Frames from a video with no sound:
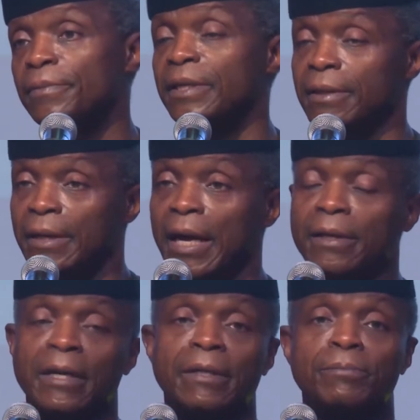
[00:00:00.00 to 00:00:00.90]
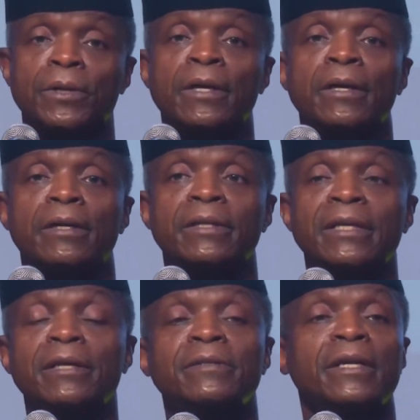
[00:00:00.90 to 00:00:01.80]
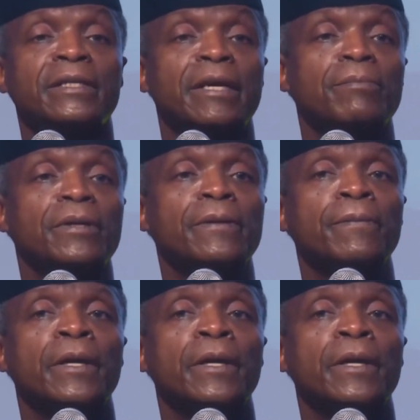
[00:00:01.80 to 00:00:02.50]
and, and the National Assembly